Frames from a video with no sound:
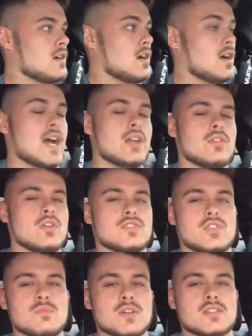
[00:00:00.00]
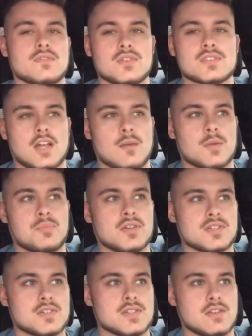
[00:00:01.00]
I don't know too much of those comic
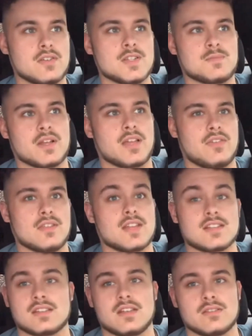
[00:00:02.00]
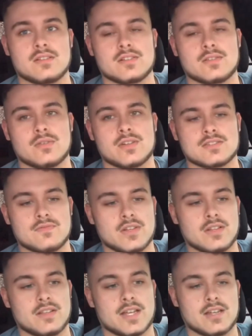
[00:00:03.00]
books series, but I think that's another notorious
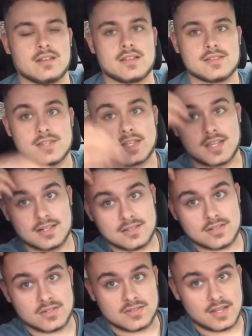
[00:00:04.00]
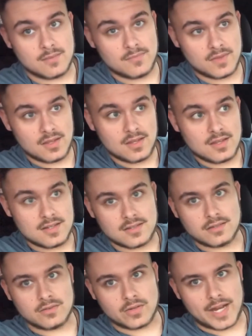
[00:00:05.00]
villain that is against Shazam. It's
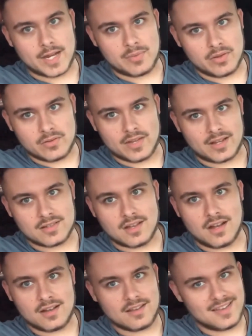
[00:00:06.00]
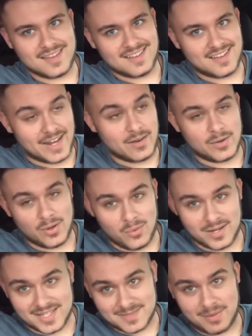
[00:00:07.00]
the little caterpillar that could talk. I don't know
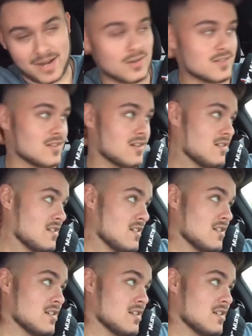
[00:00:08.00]
what his powers are.